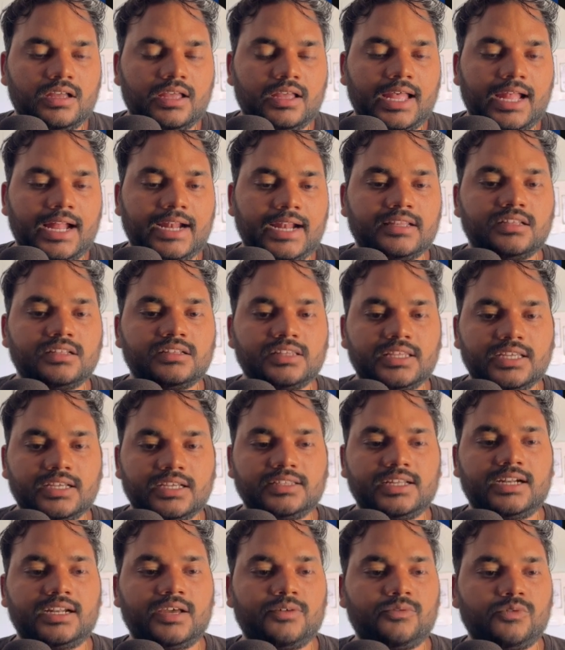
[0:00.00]
Another
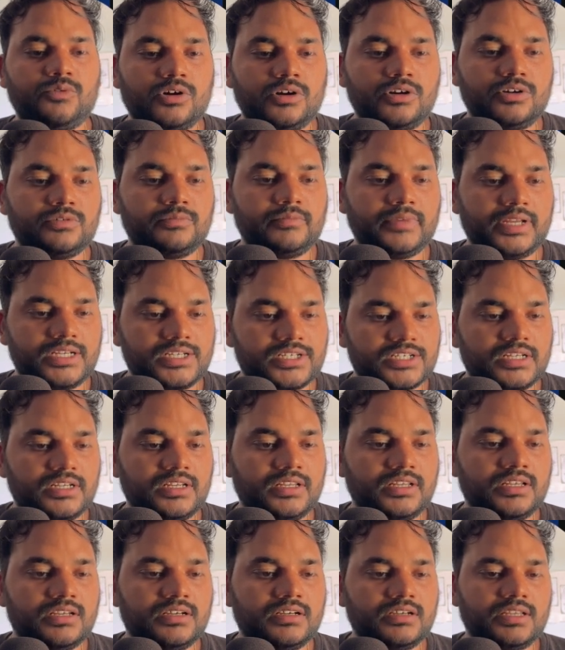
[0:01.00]
thing that I want to
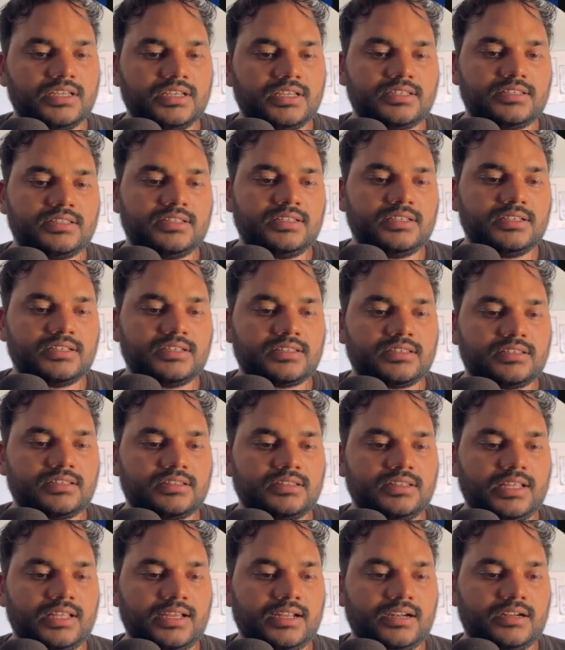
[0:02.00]
mention here is this,
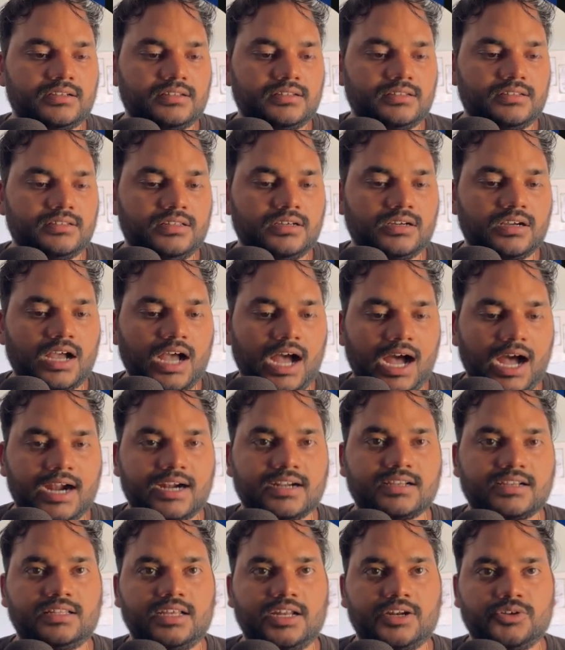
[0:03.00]
that the
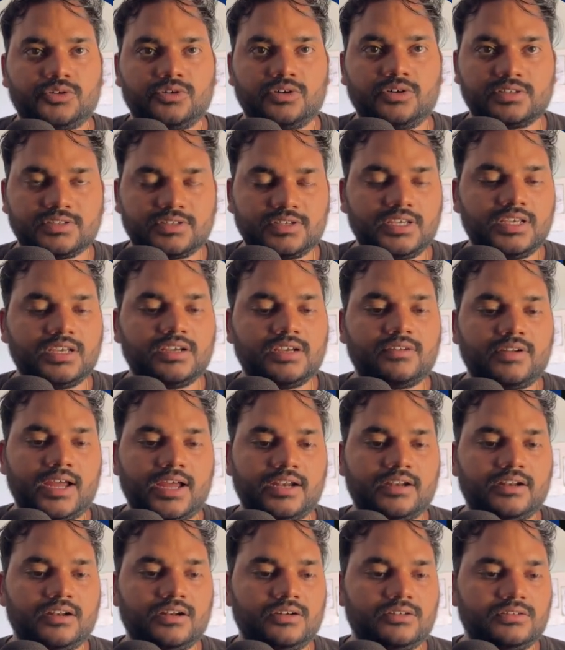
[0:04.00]
cards that you are seeing
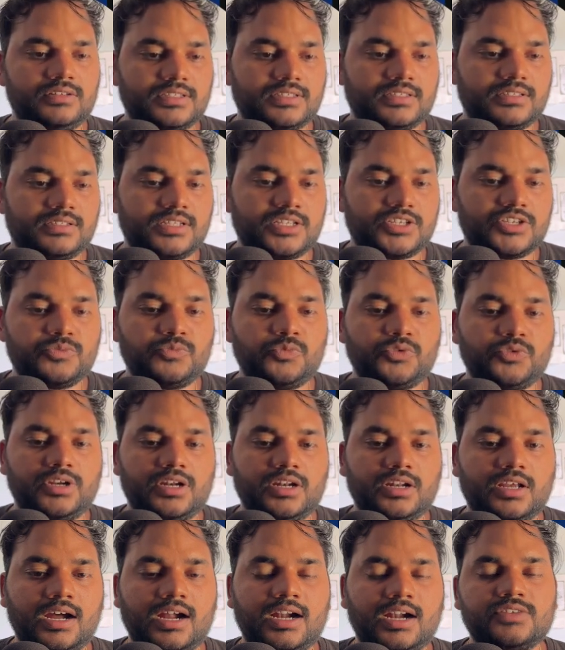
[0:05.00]
right now, this
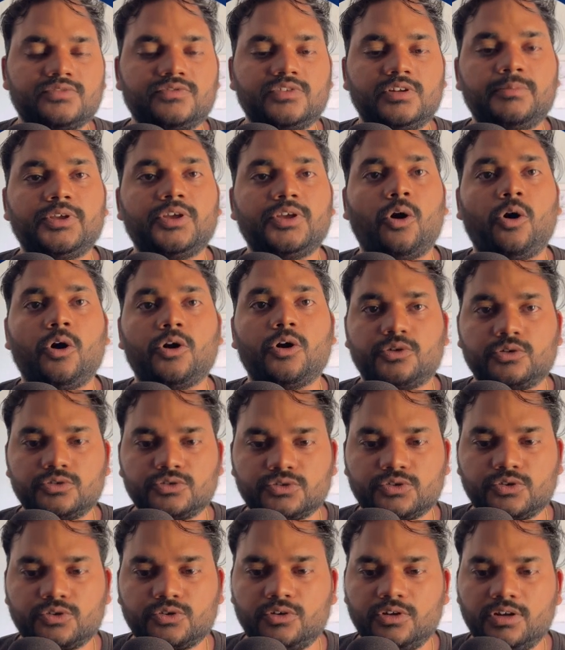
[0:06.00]
testimonial cards, will be auto
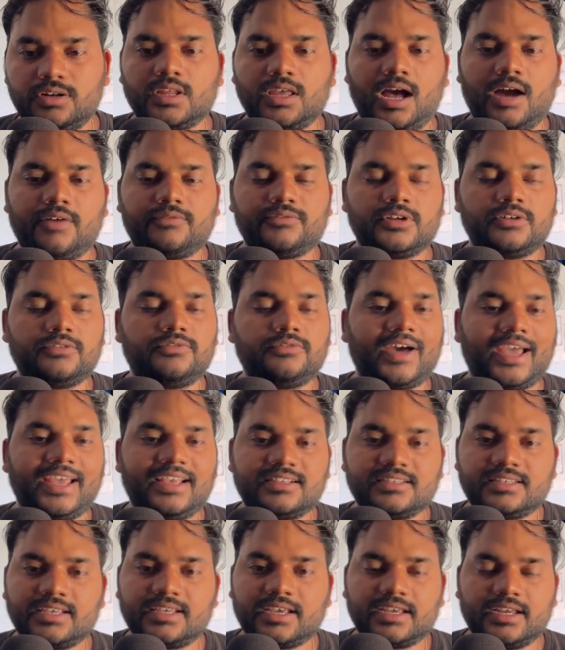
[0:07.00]
scroll after
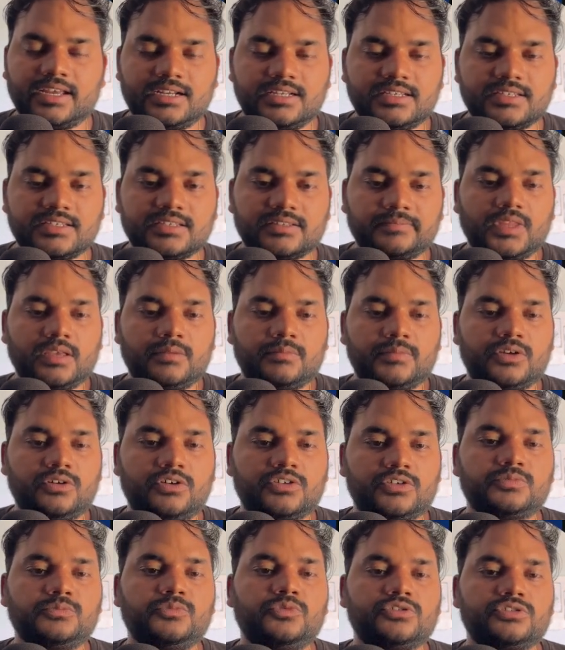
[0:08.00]
5 seconds,
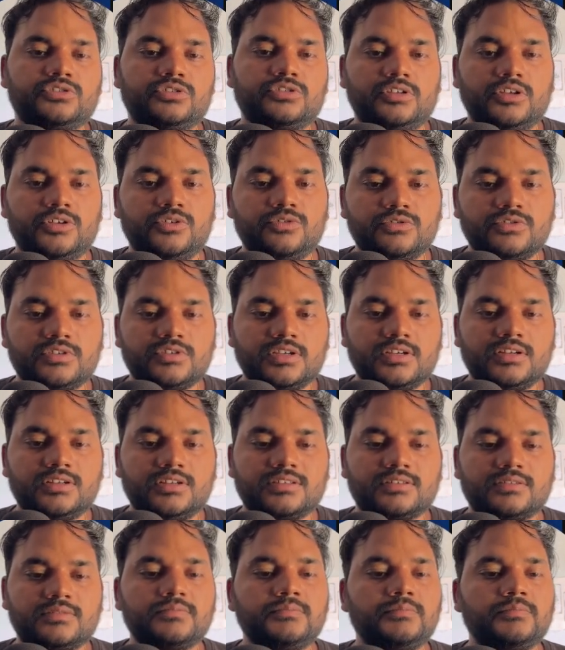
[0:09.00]
because most of the
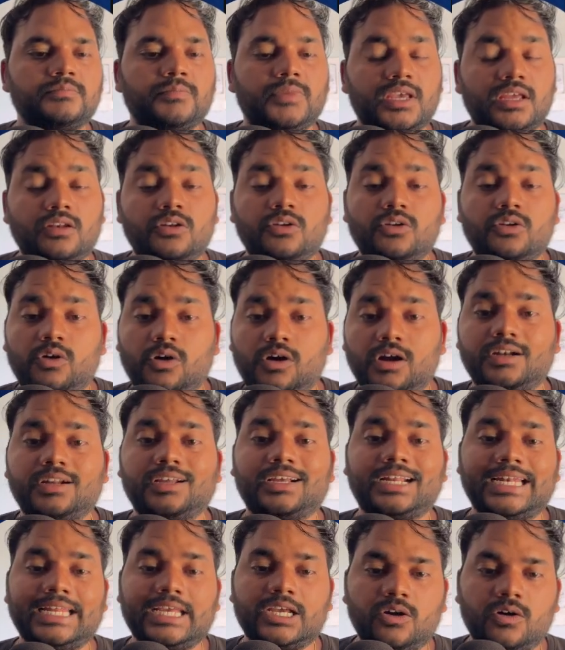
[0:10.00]
users may
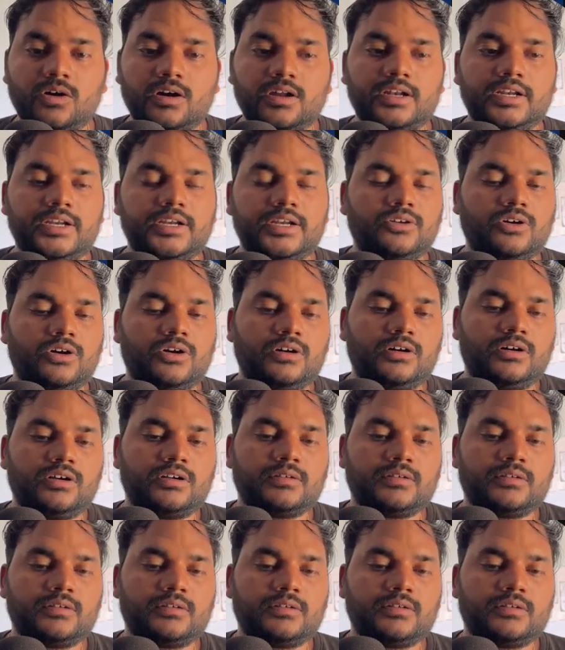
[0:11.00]
not click on it or